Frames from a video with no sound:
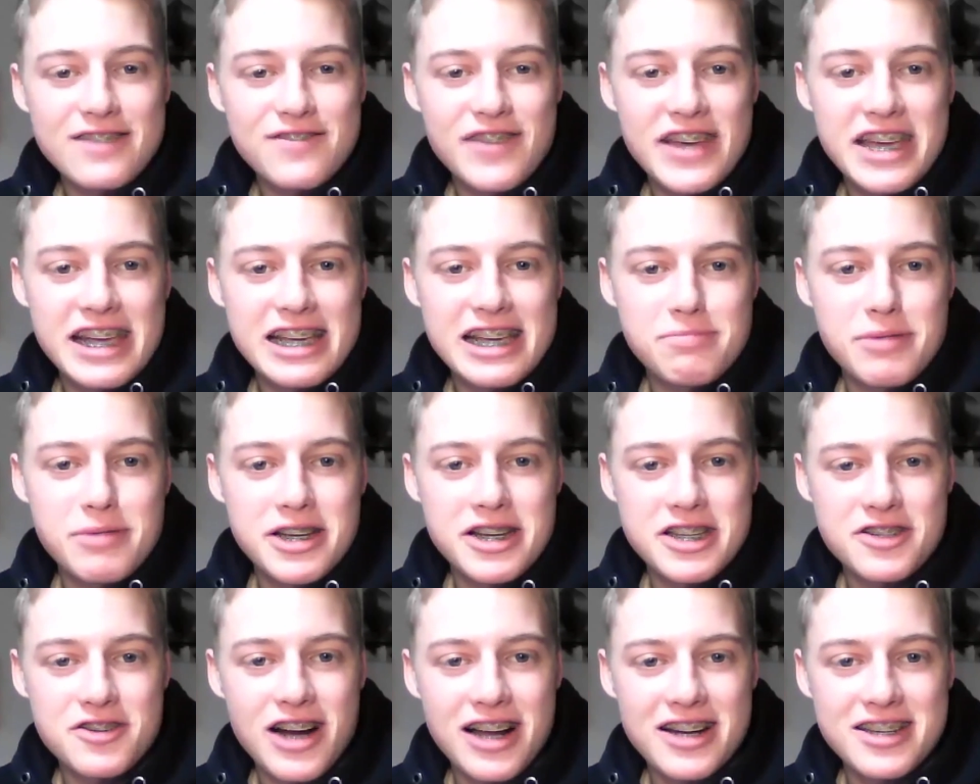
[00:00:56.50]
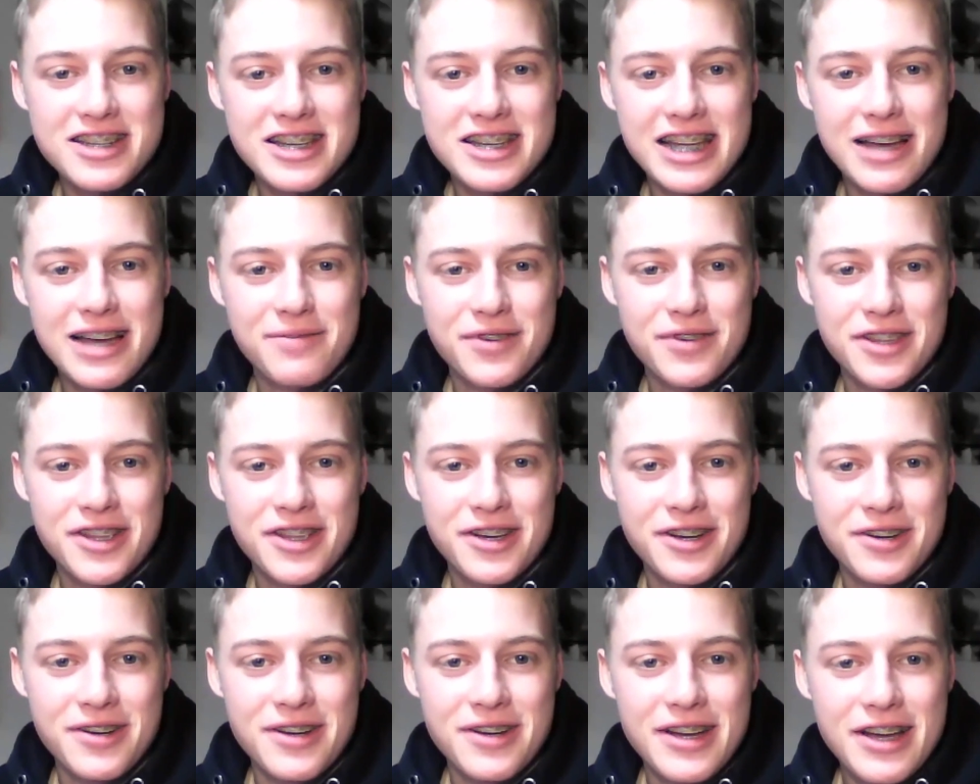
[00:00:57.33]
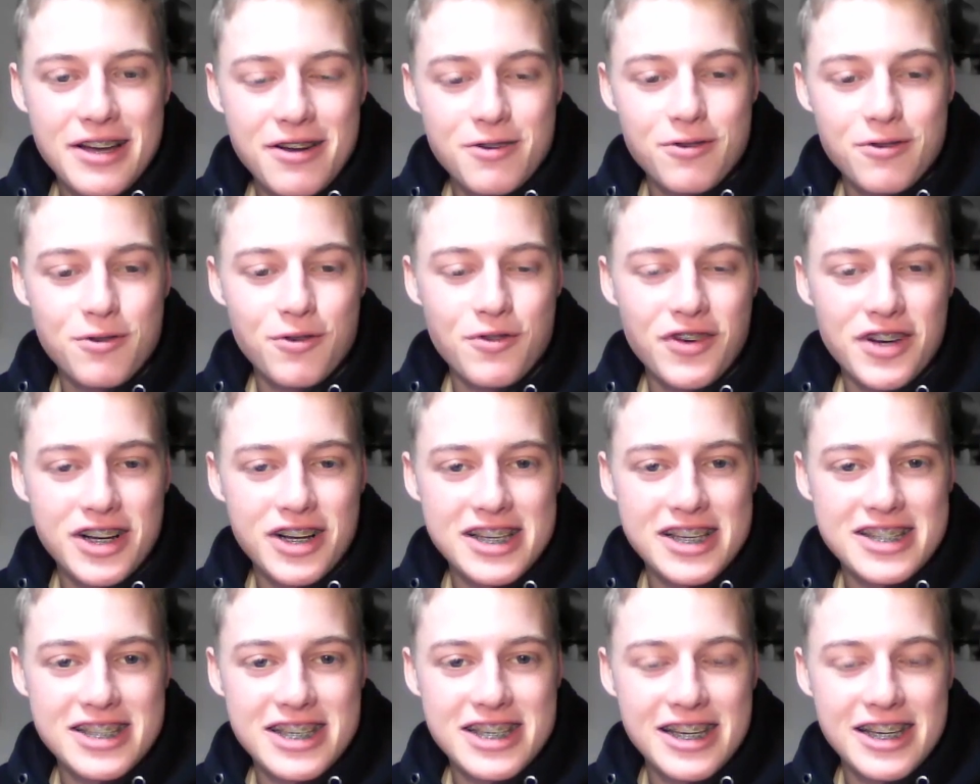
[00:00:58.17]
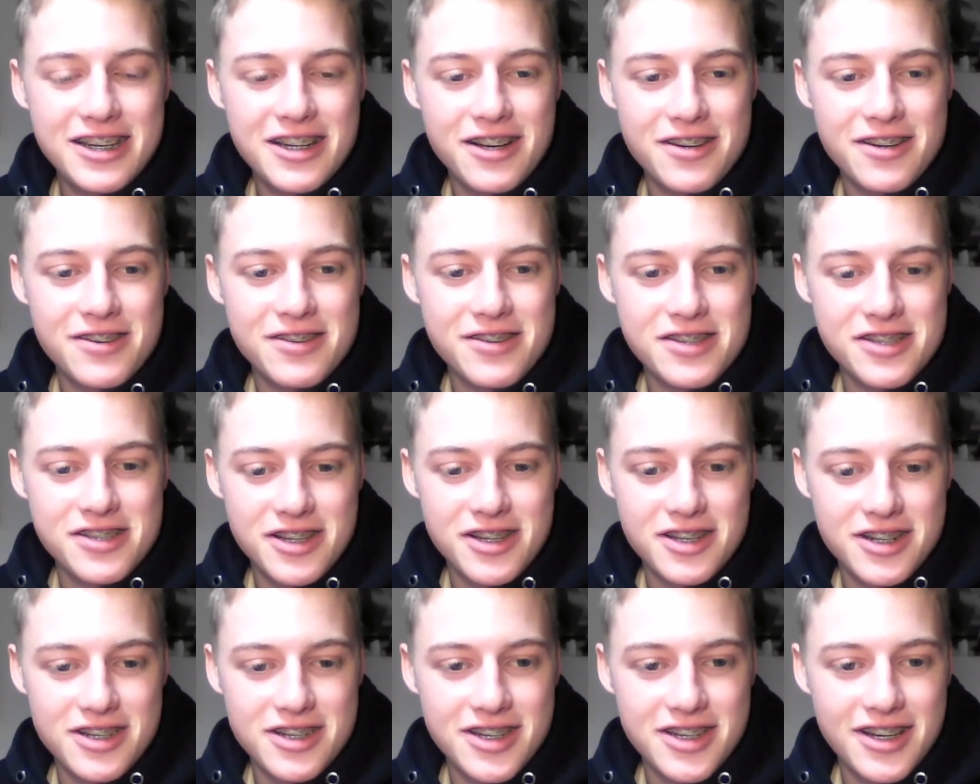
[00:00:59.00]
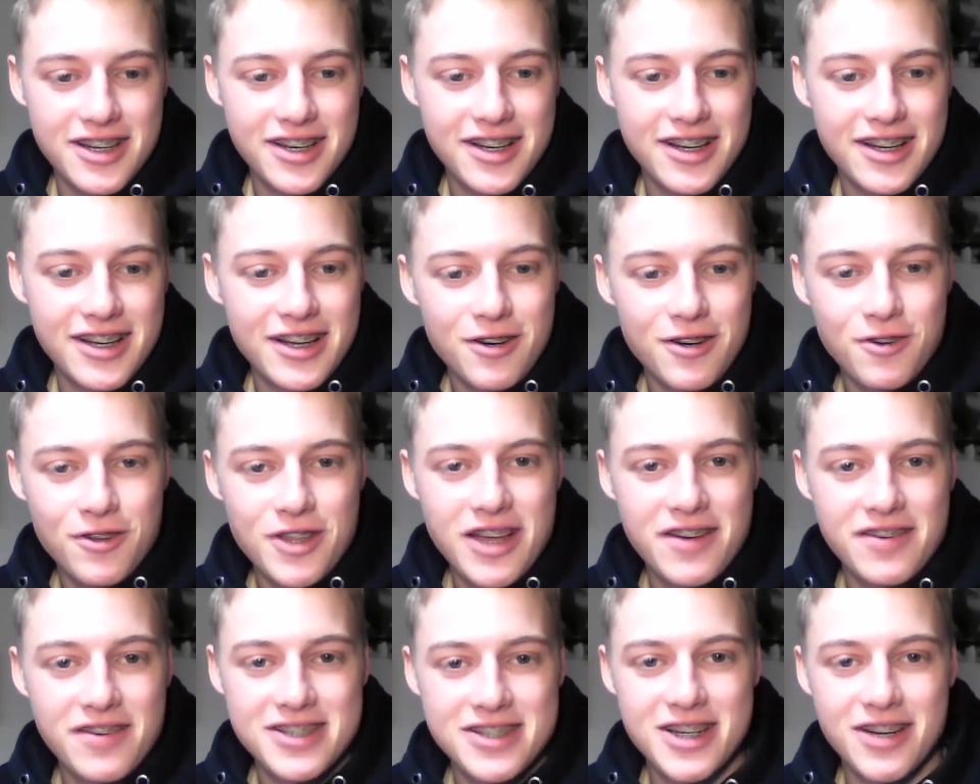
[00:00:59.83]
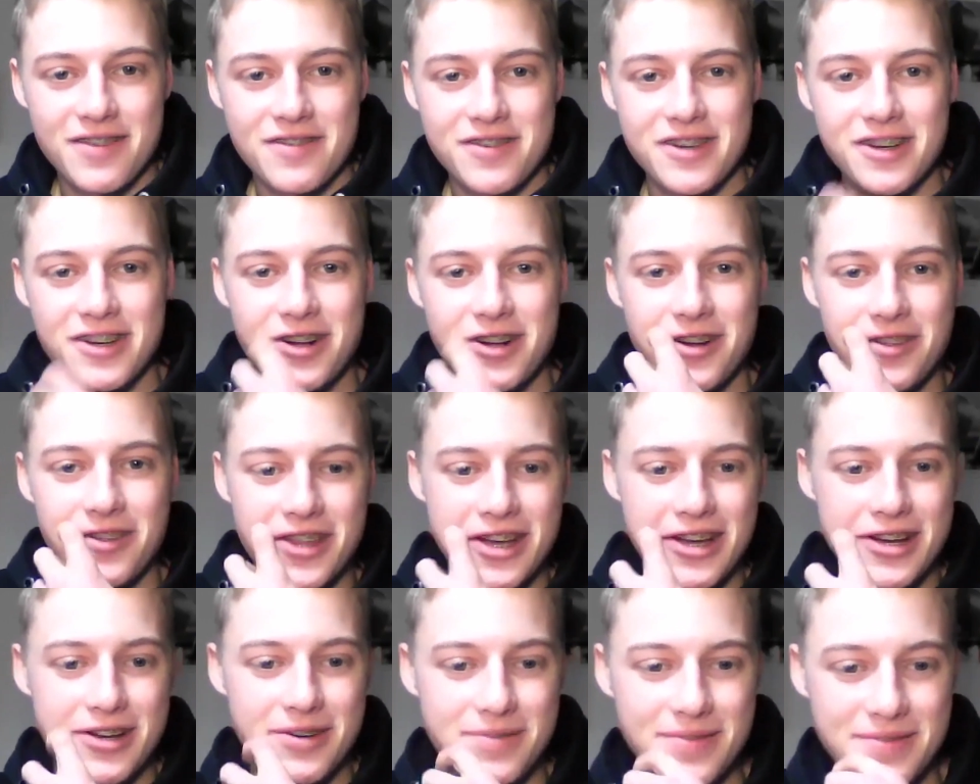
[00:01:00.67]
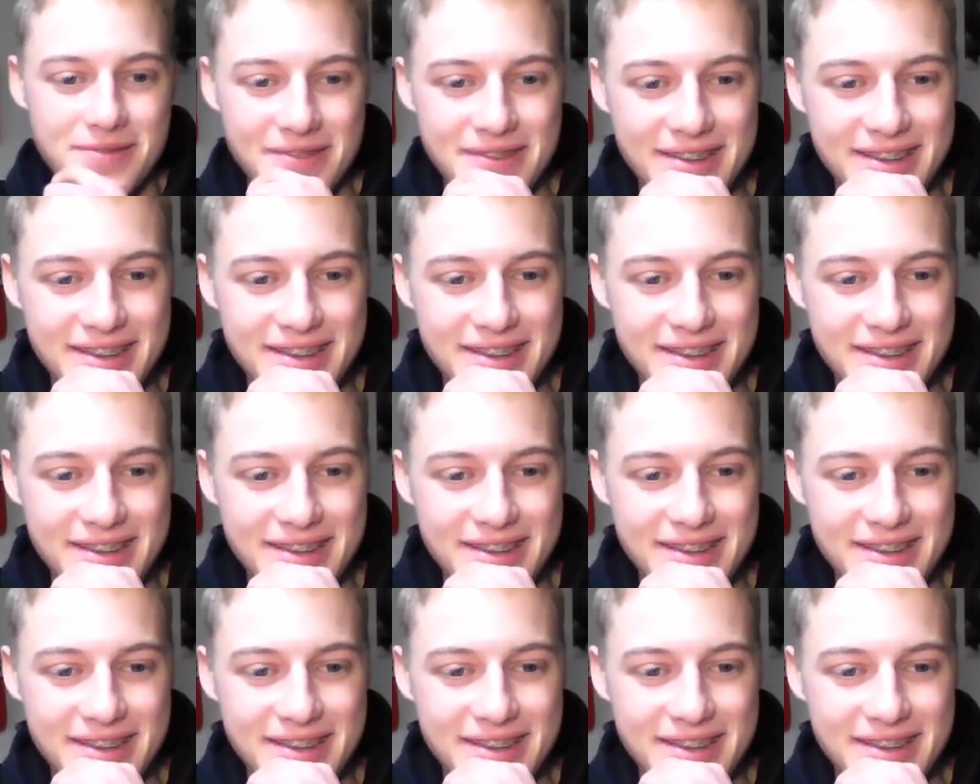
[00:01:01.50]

Las Vegas a bit distracting ever, though? All the casinos and all the other stuff going on there?